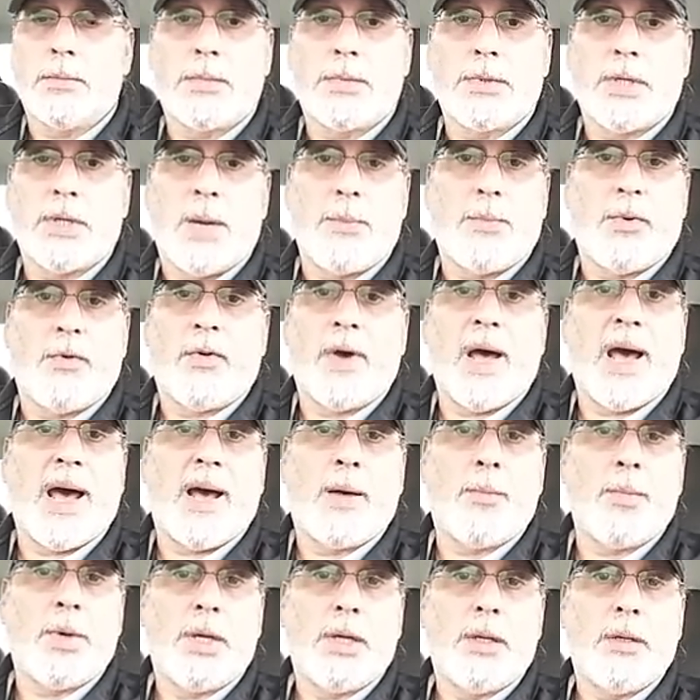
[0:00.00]
type of
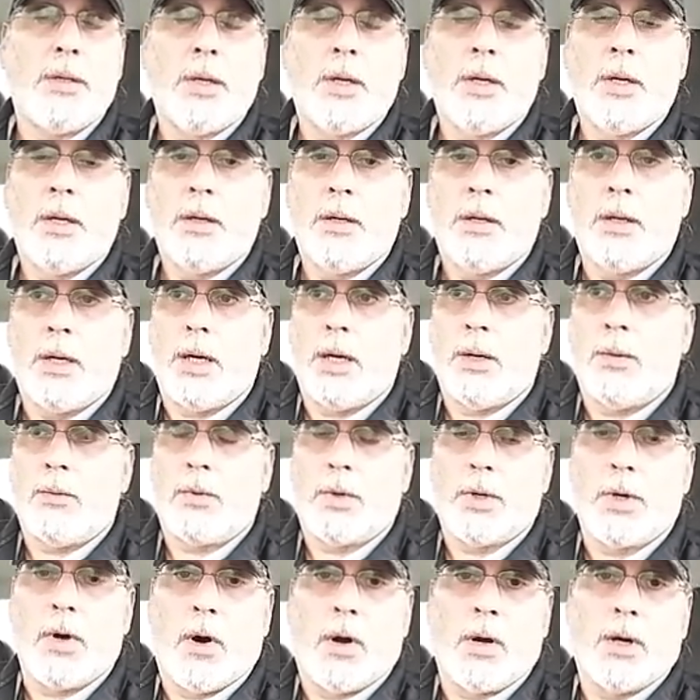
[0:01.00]
hobby,
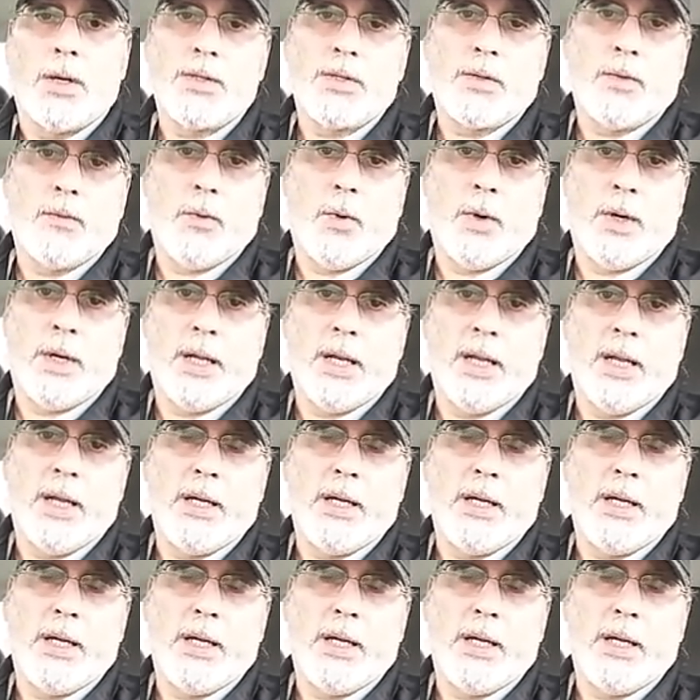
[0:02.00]
regardless of what it